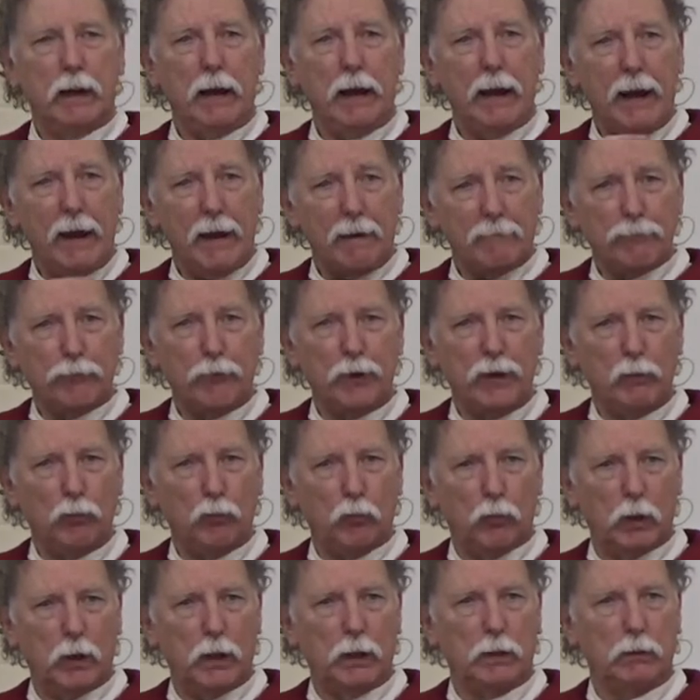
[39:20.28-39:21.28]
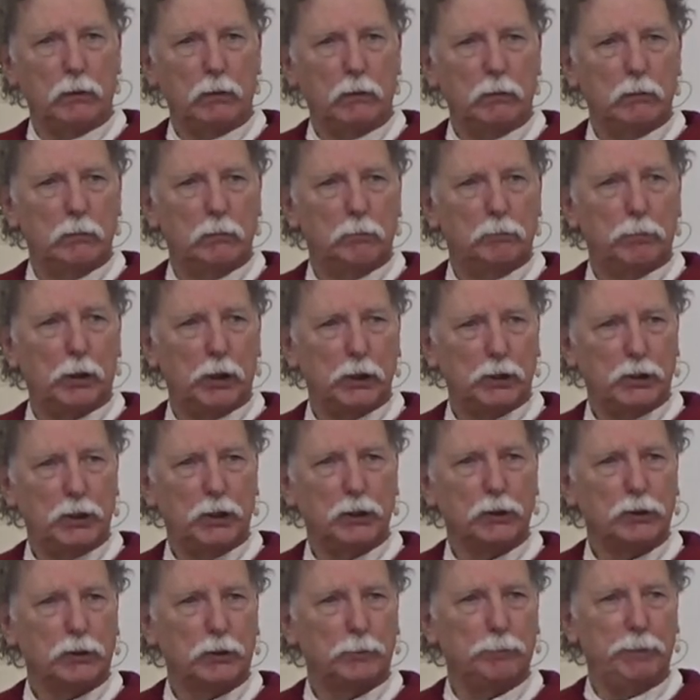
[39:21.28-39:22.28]
everyone
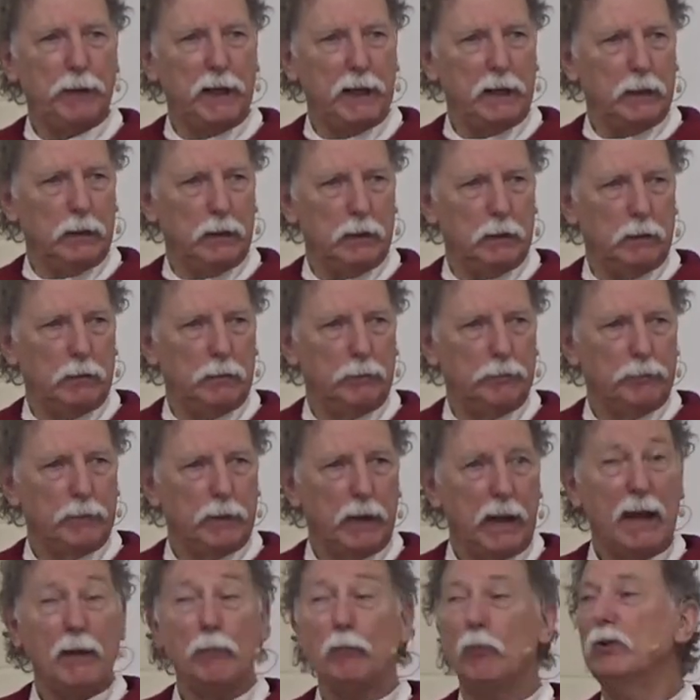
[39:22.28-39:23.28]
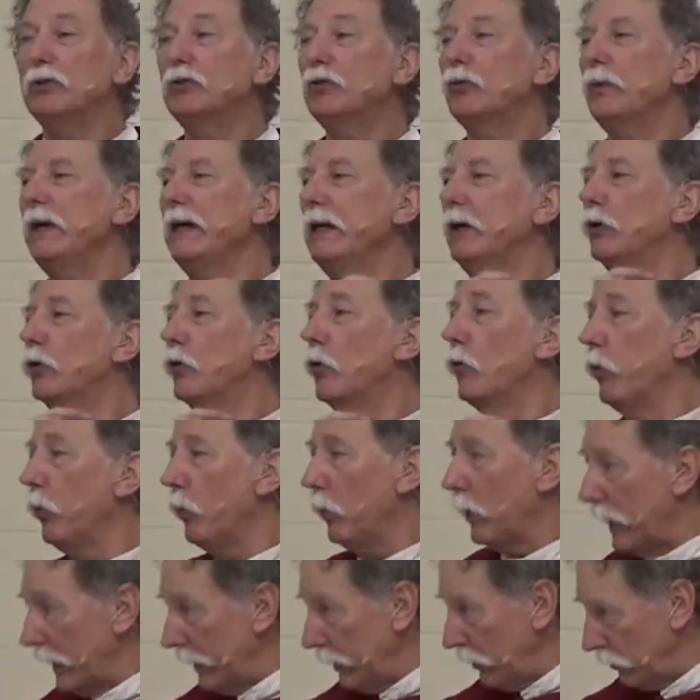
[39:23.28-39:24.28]
participated and was
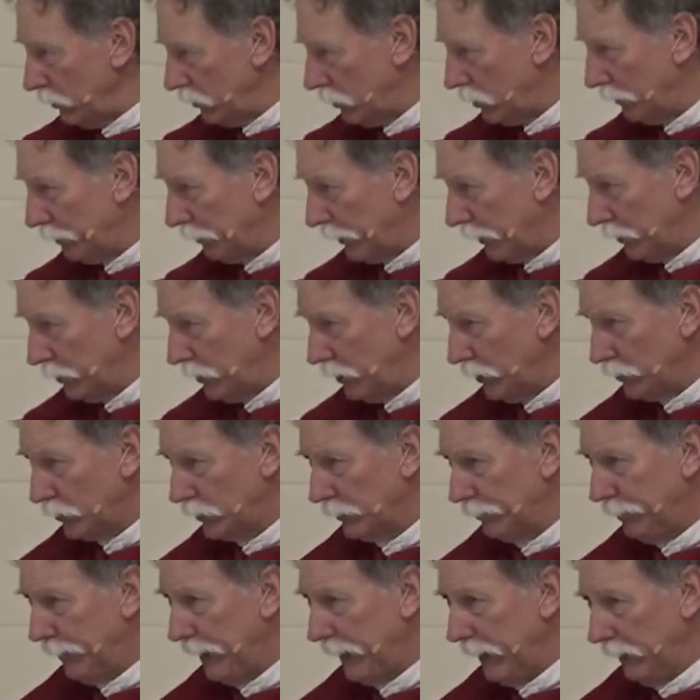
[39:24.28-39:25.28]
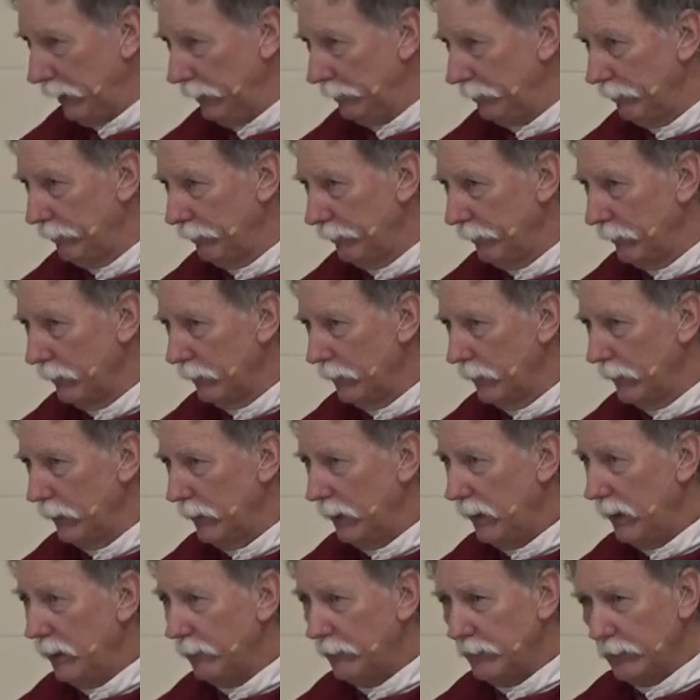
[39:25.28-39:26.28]
required to participate.
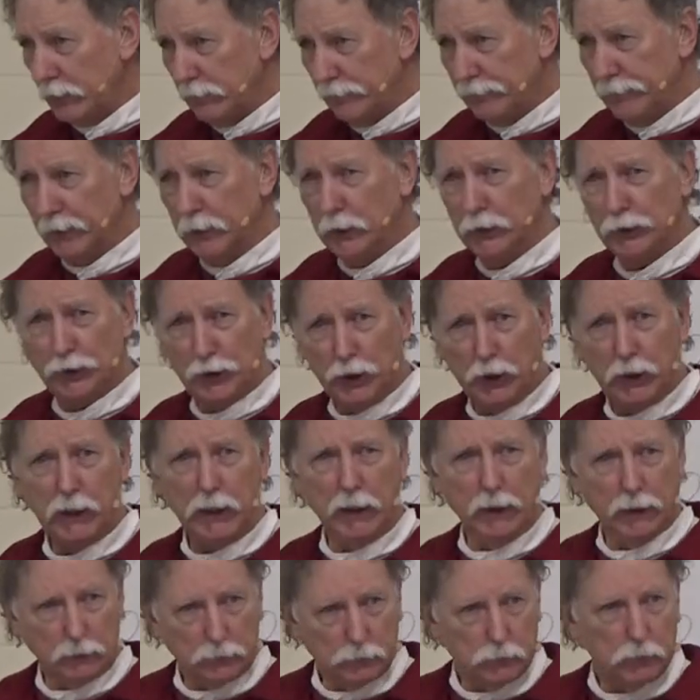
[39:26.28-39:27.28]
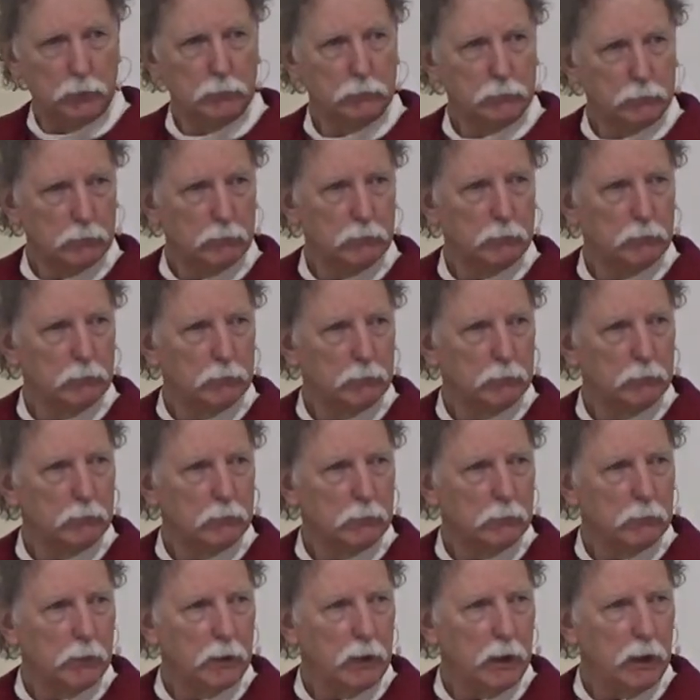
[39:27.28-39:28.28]
Even the village idiot
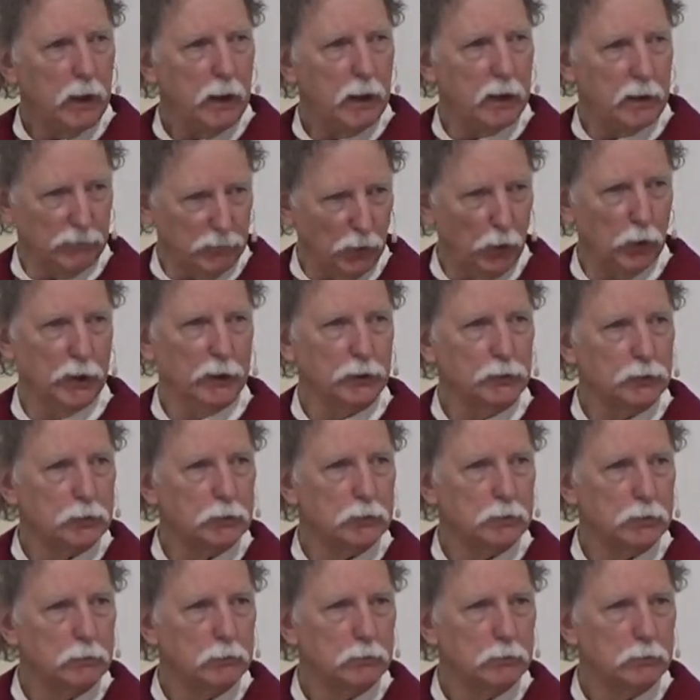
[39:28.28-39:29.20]
had a voice.